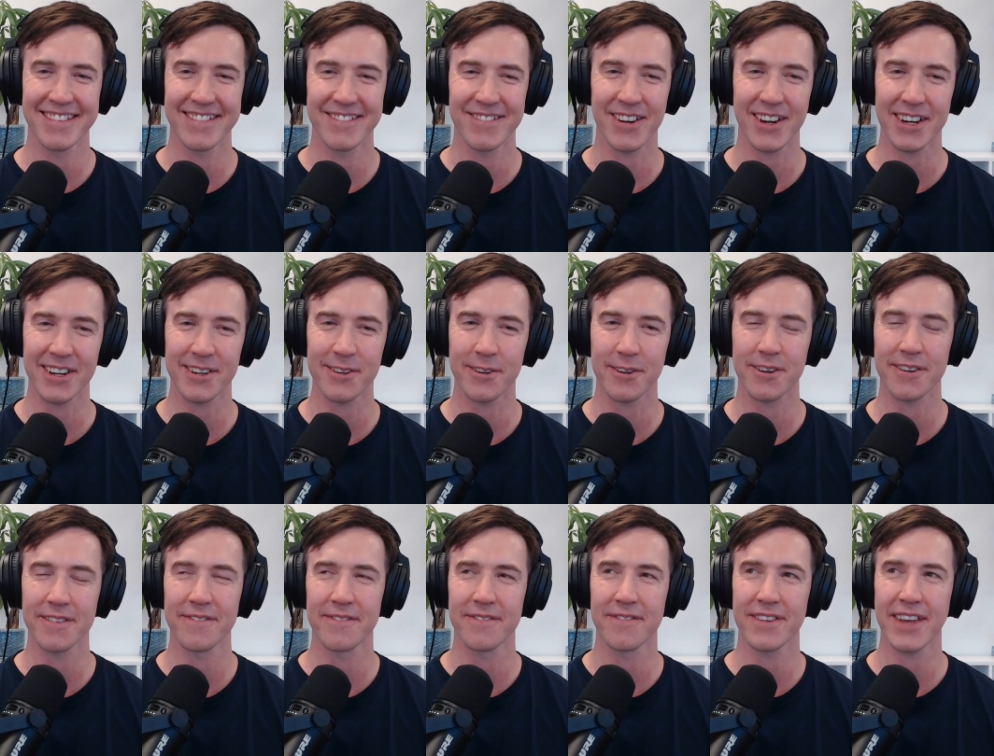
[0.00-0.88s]
Very
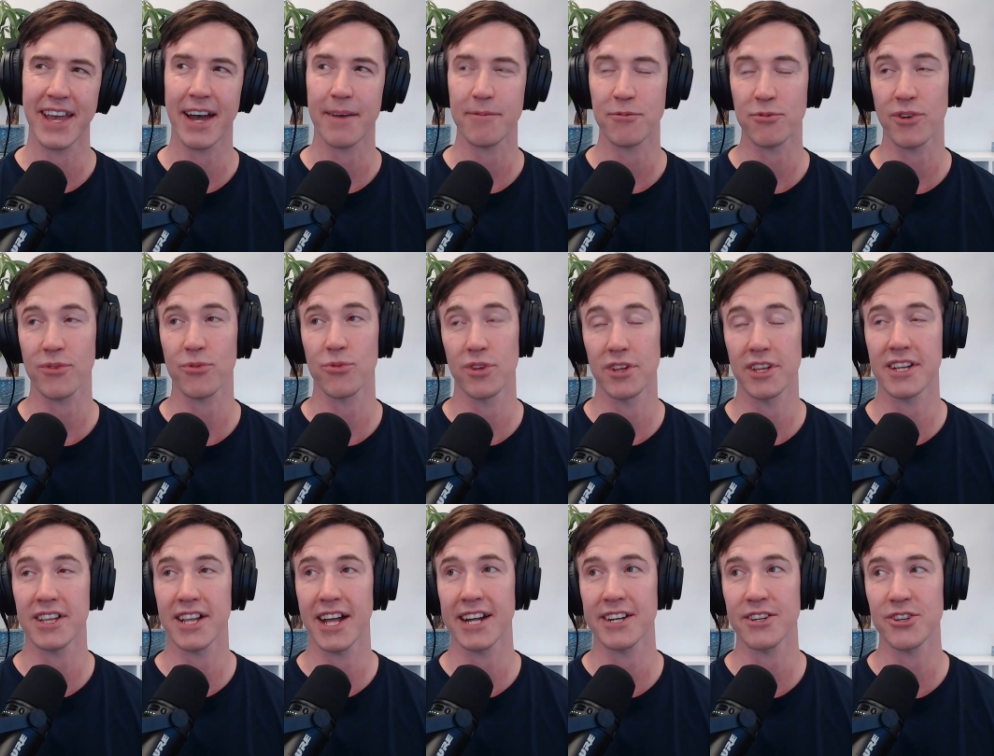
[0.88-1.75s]
cool. Yeah, I'm really
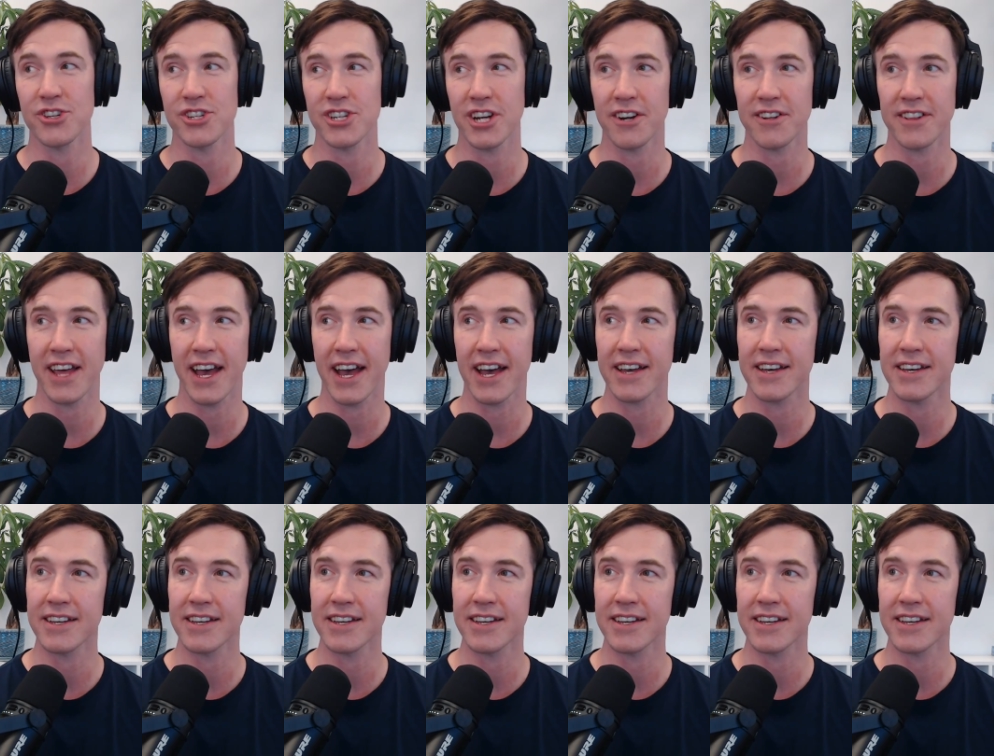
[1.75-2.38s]
glad you shared that.